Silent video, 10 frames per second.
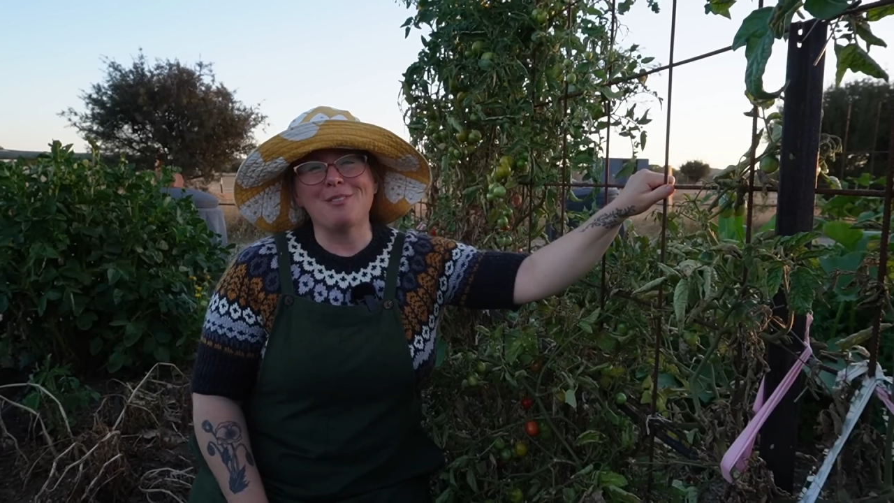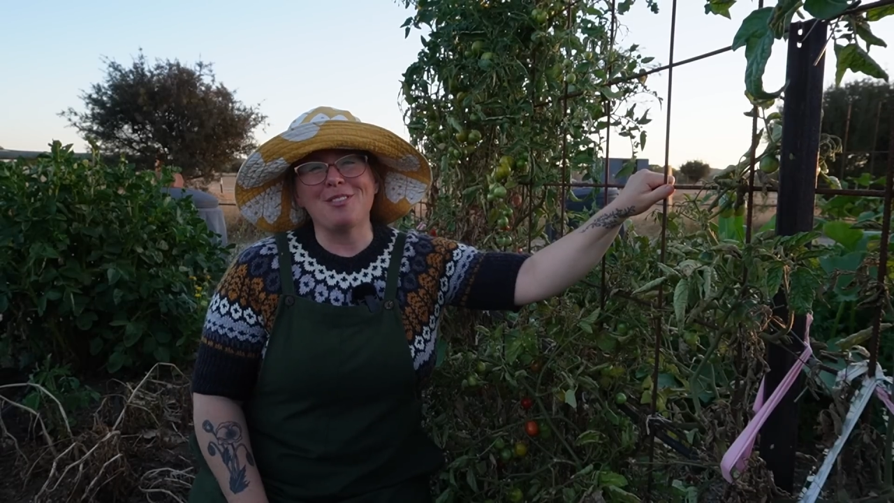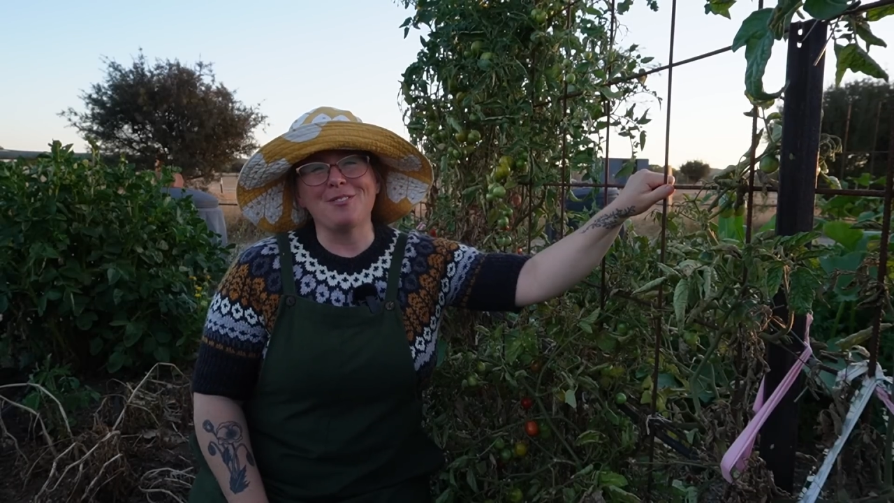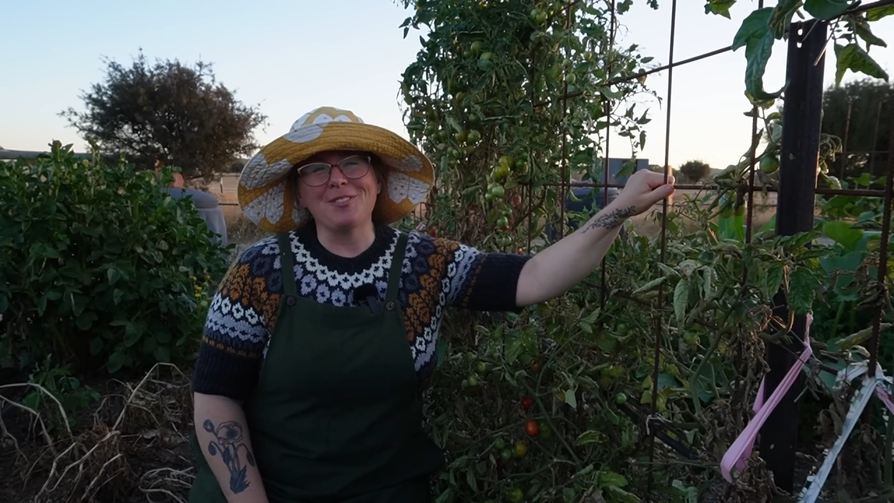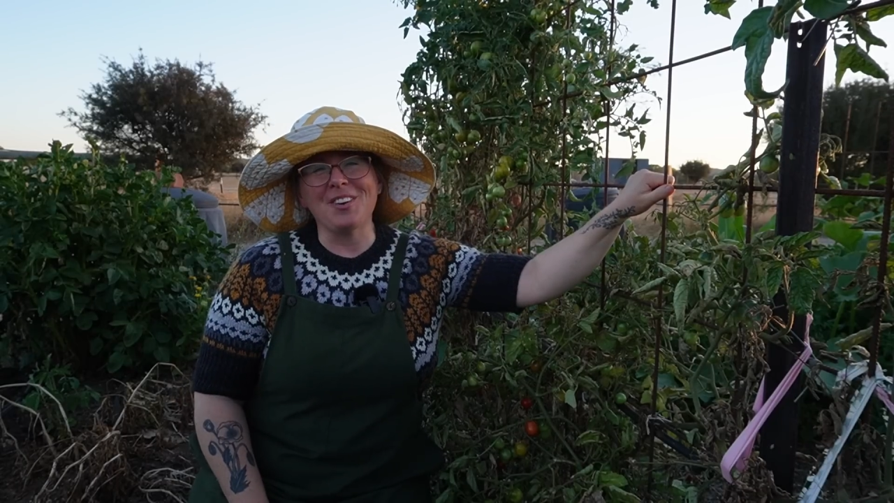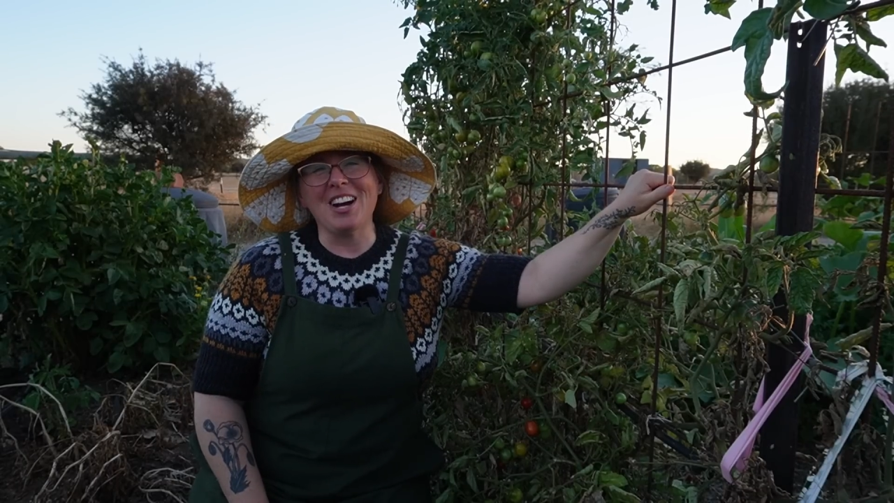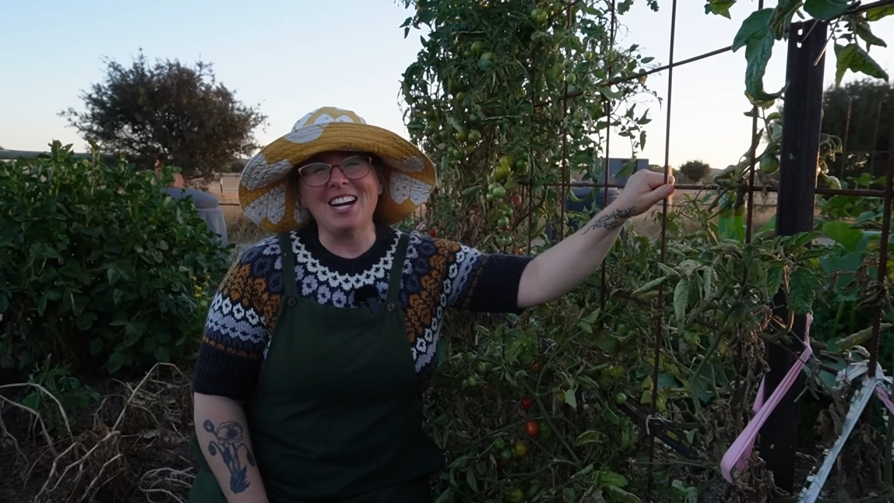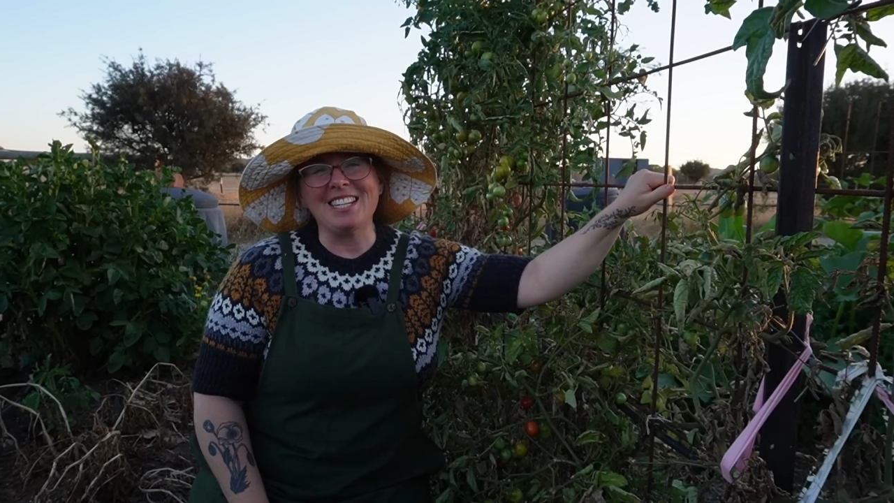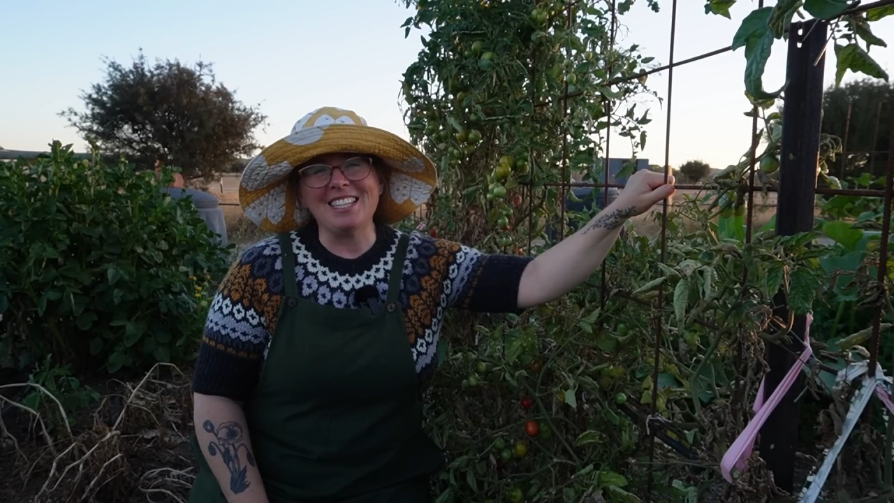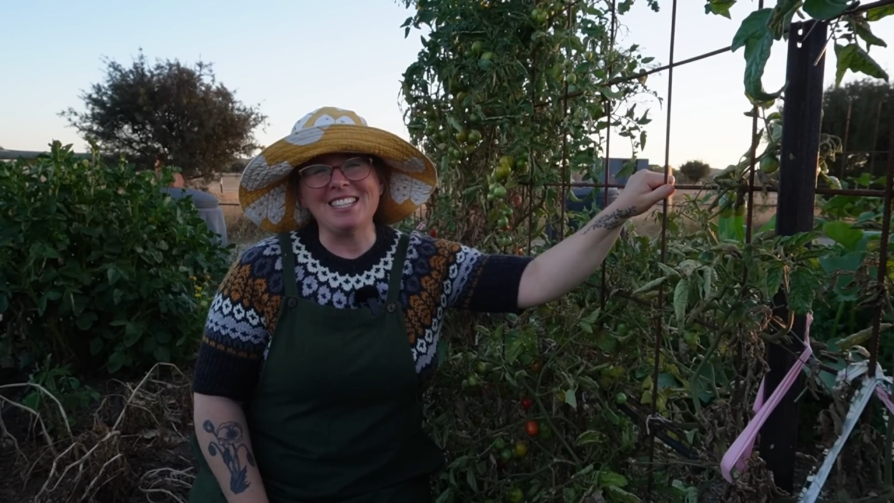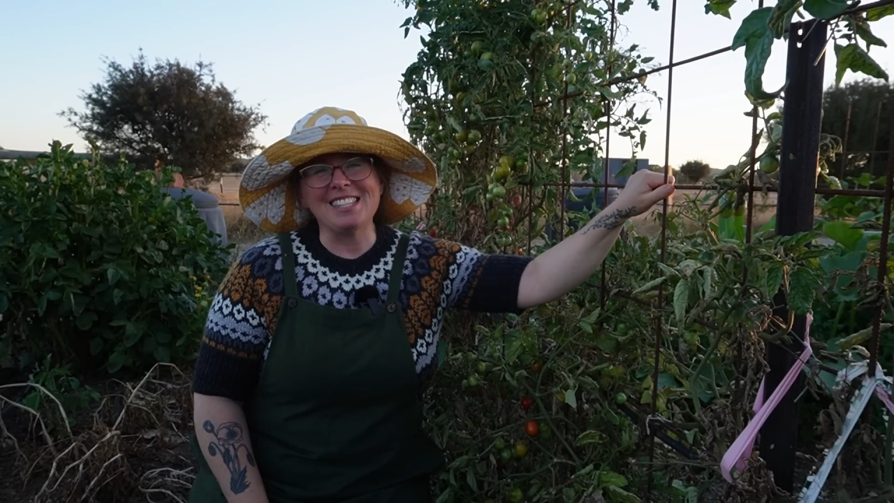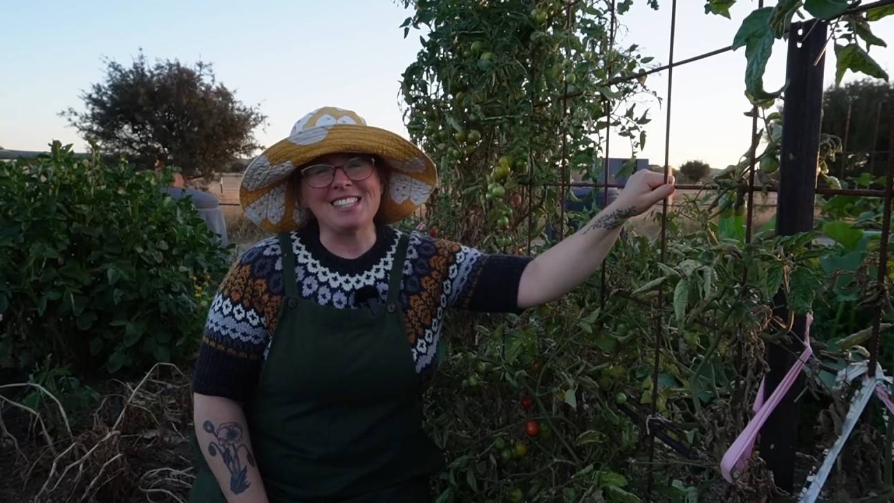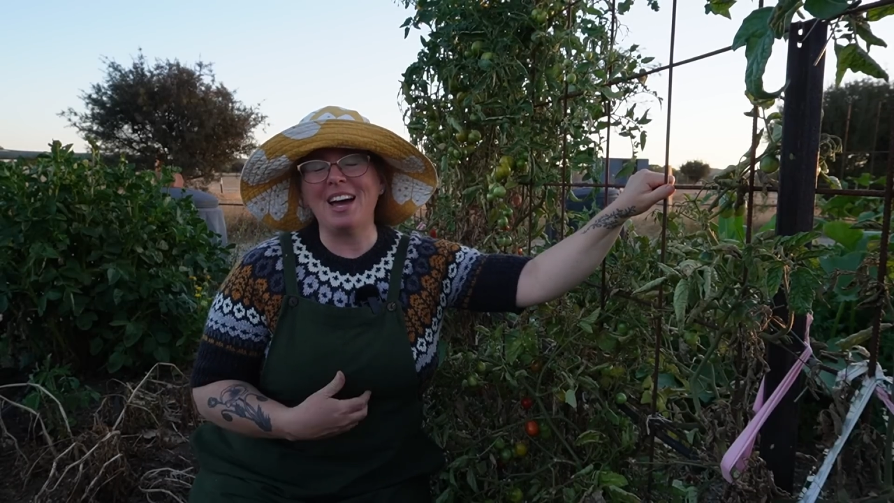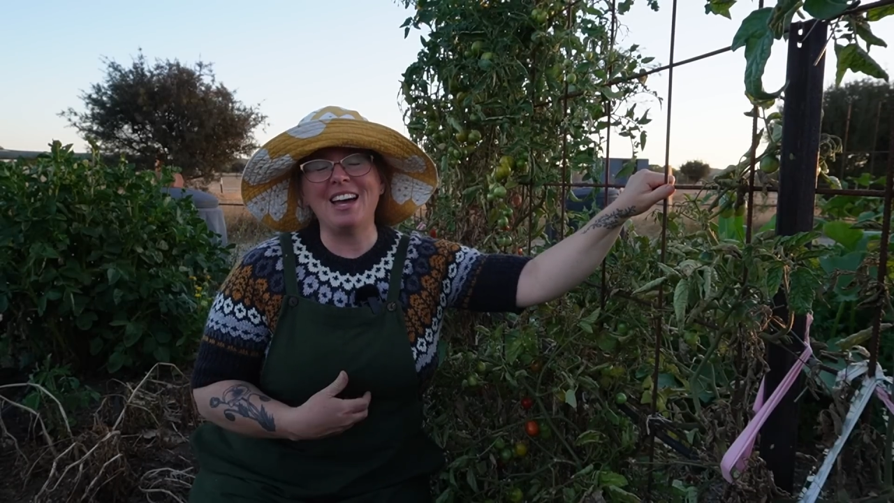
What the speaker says: of the varieties,